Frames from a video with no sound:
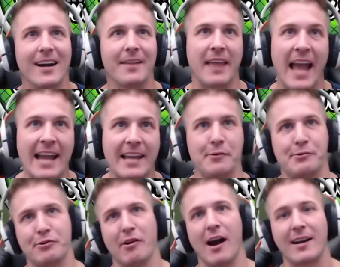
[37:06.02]
Thank you,
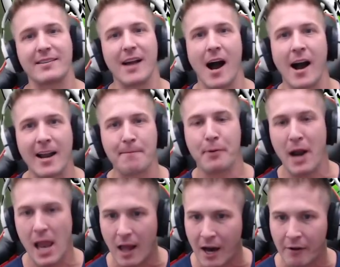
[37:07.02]
trucks. I'm gonna put
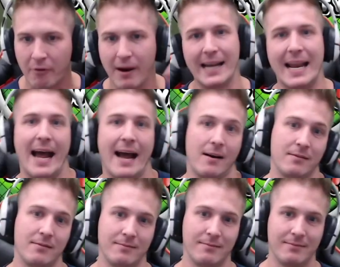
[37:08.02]
it on right now.
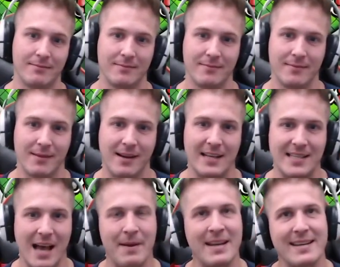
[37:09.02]
Because
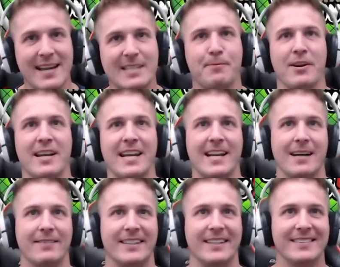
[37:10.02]
I'm in desperate need
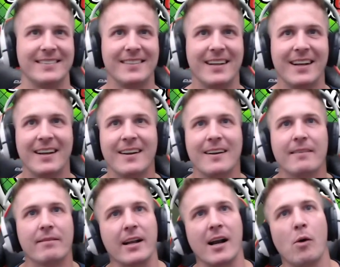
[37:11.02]
of it.
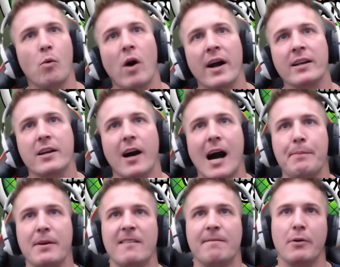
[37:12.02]
I got one
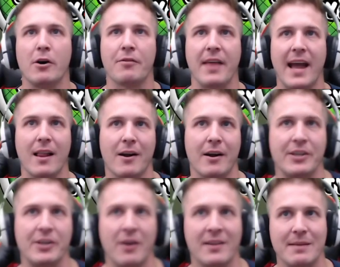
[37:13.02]
copy of both LR
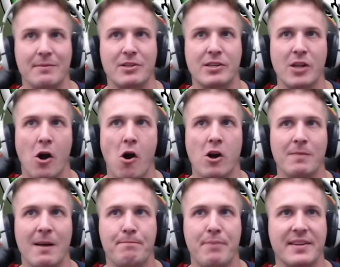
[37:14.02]
units. I'm stoked.
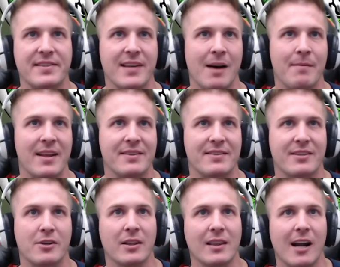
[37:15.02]
My best summons.
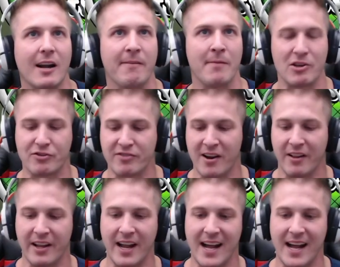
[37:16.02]
Good luck from Australia.